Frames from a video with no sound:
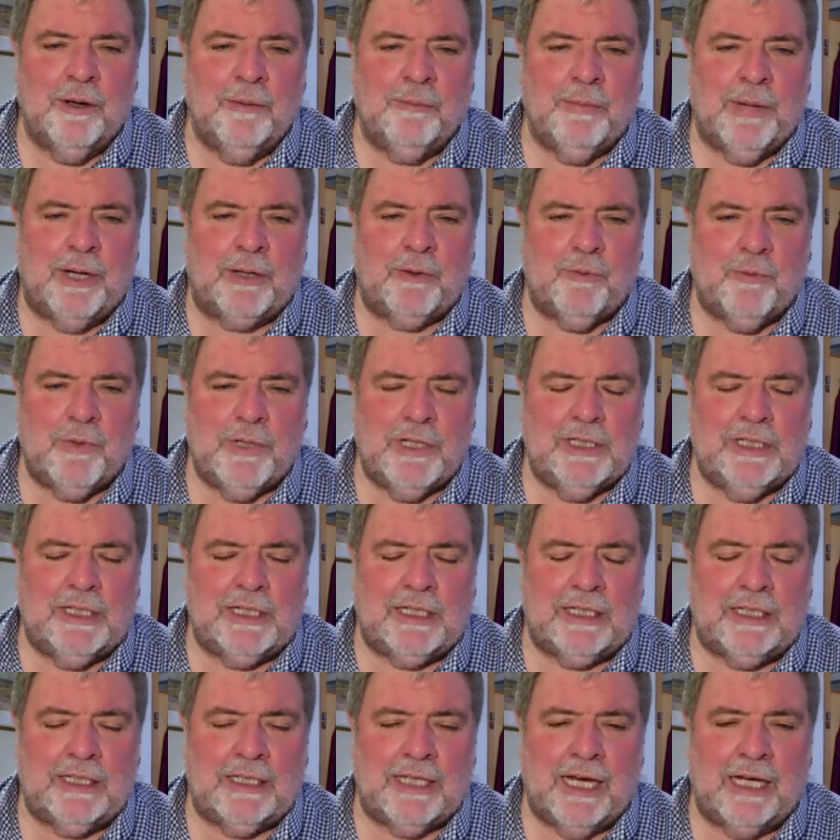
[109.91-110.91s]
But
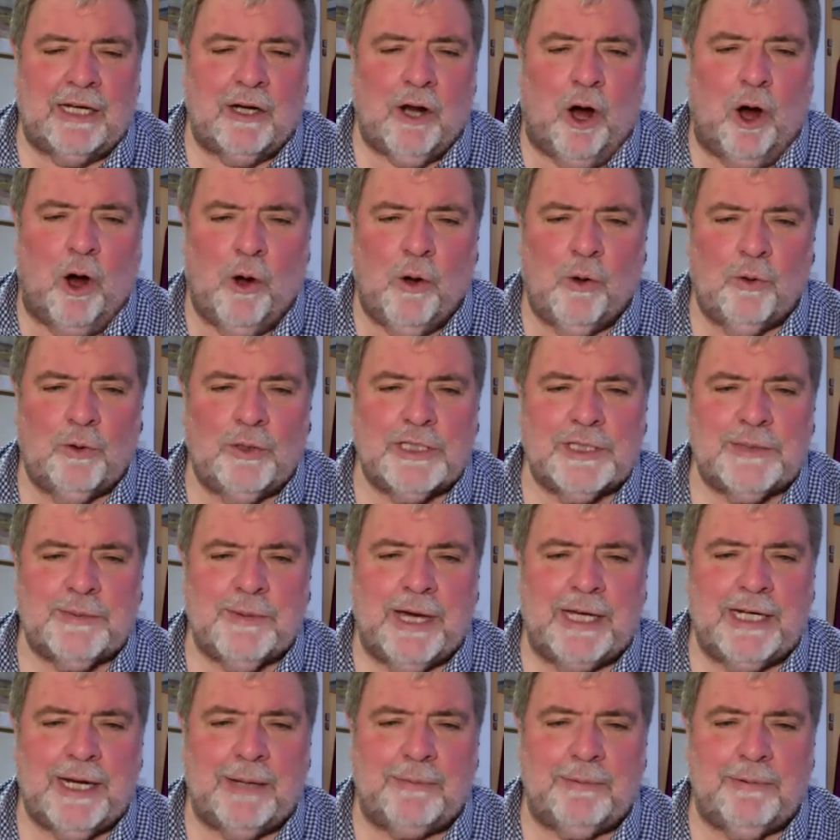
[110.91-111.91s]
really, that whole is
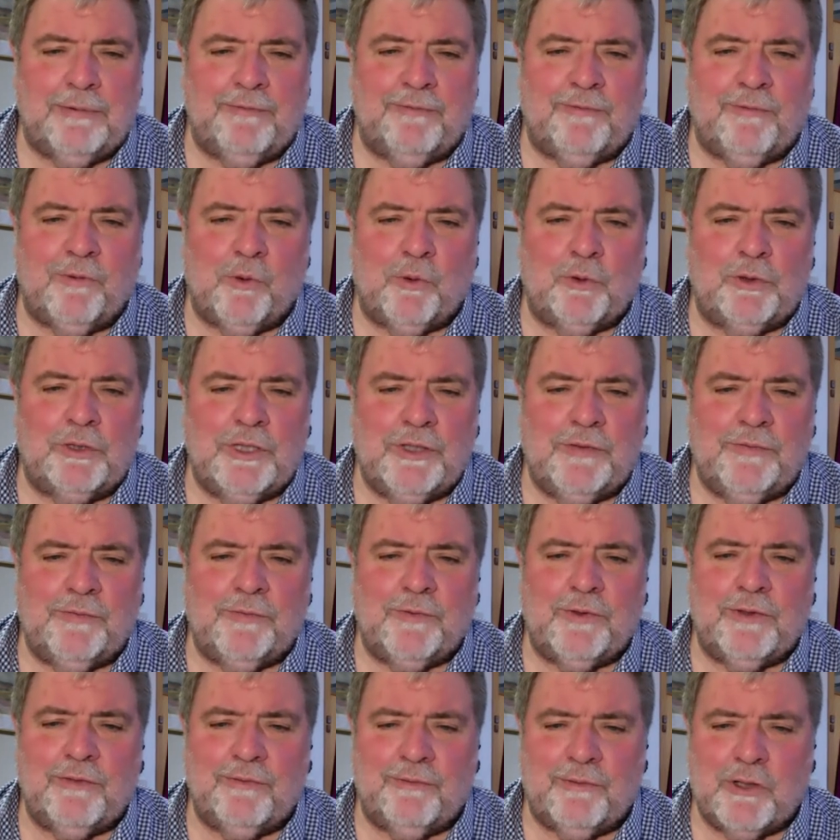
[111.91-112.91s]
made up of four
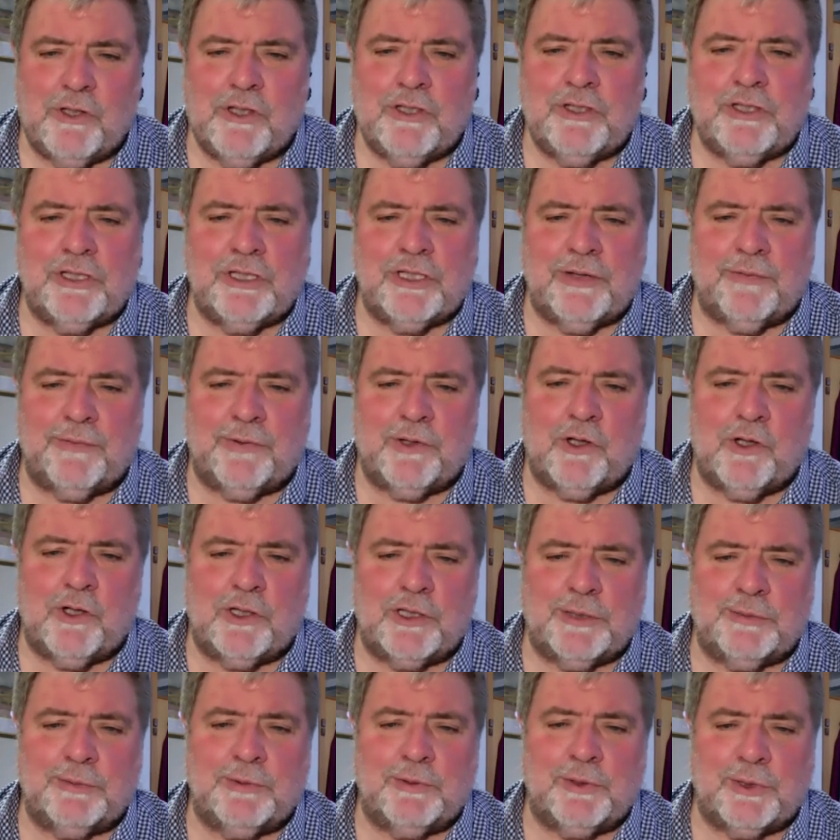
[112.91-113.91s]
different versions of the
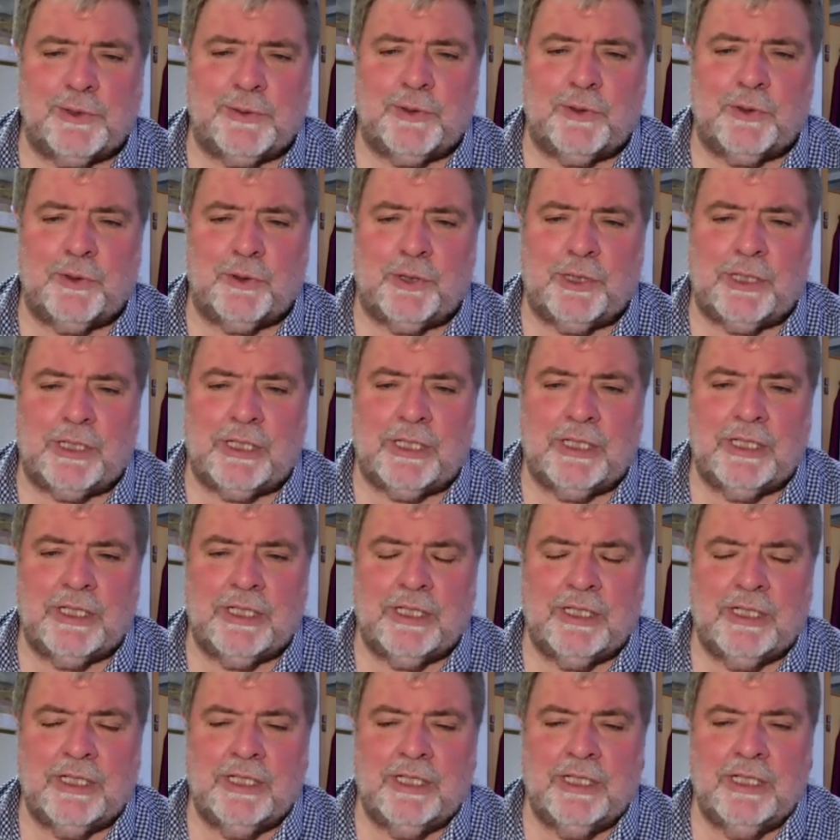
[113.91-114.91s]
Gospel story,
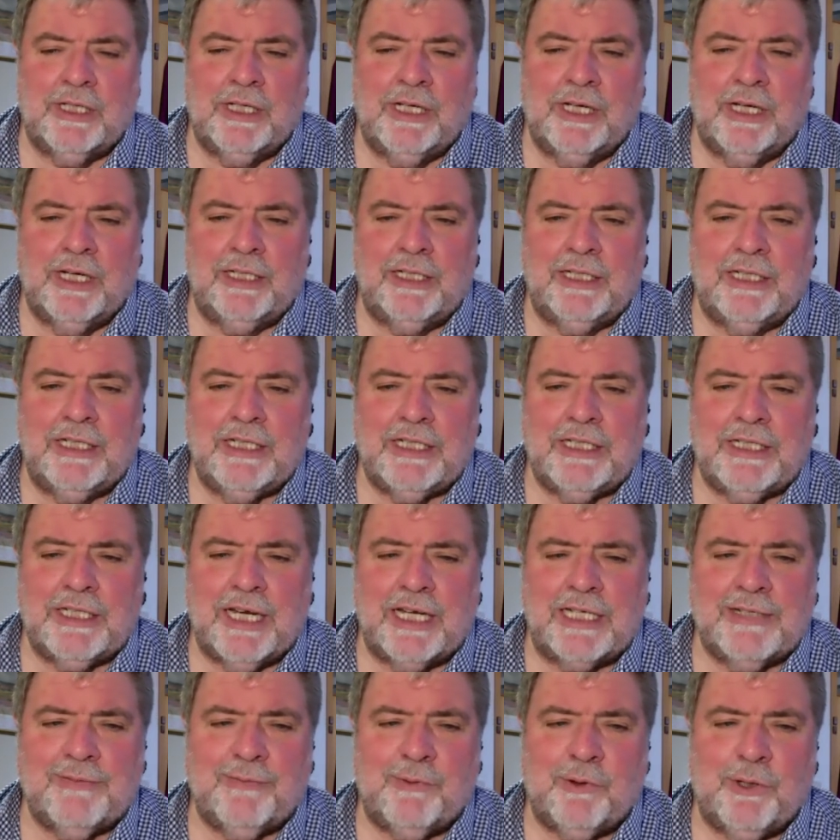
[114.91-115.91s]
and each
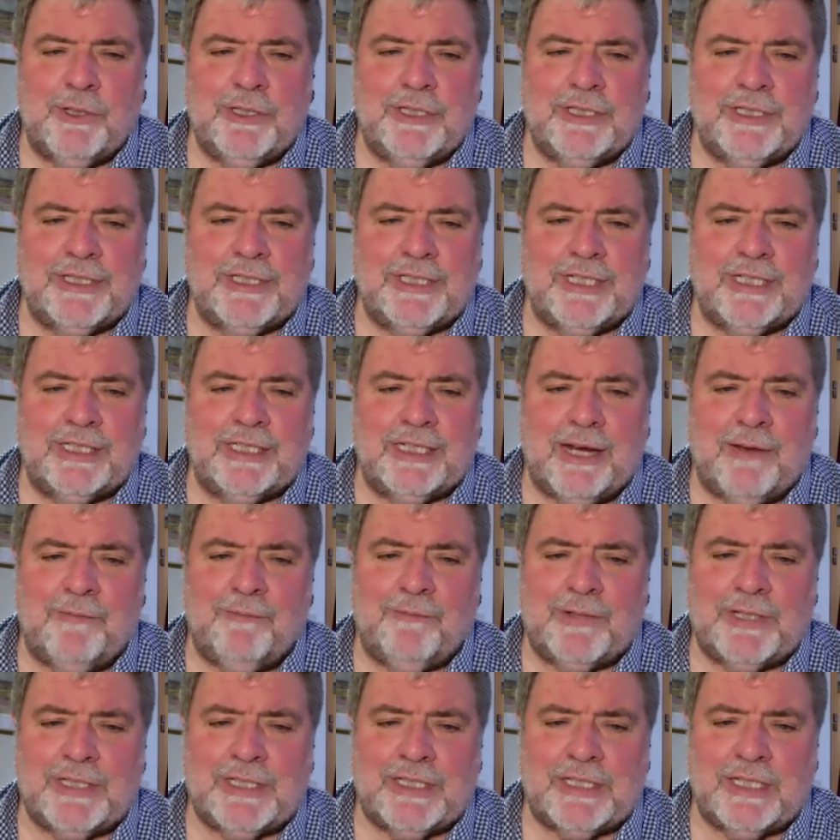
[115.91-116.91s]
has very distinct
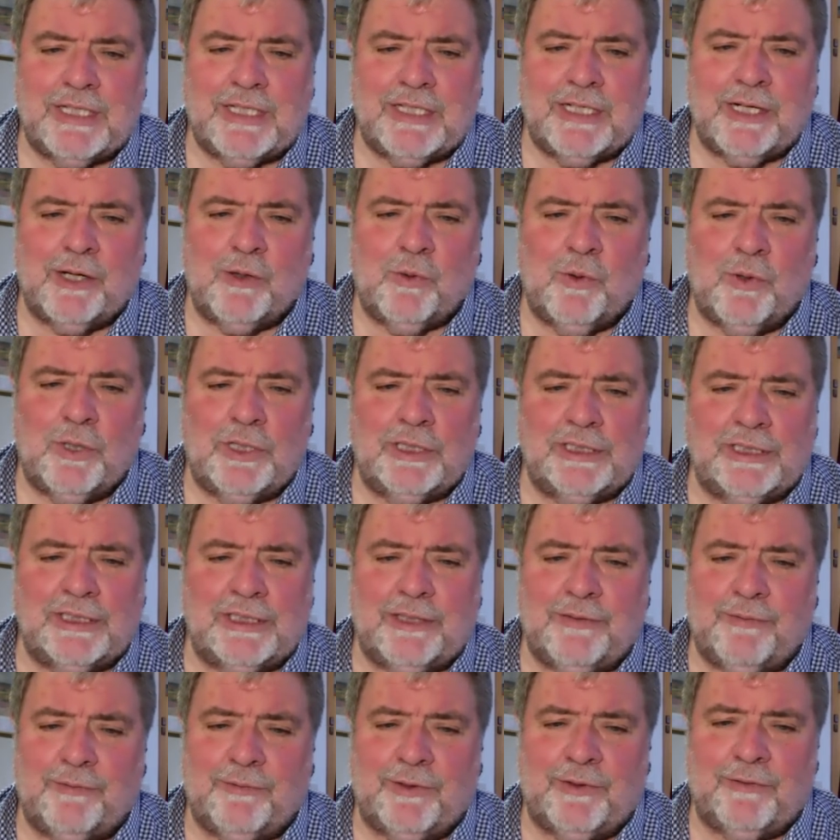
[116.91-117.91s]
emphases and quite
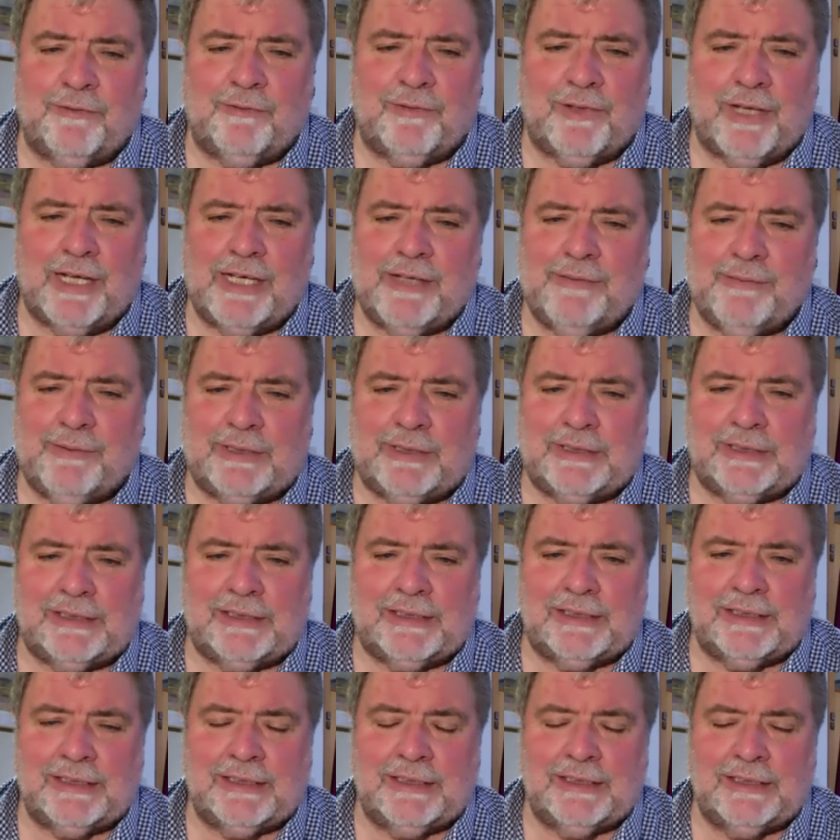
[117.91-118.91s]
different flavours.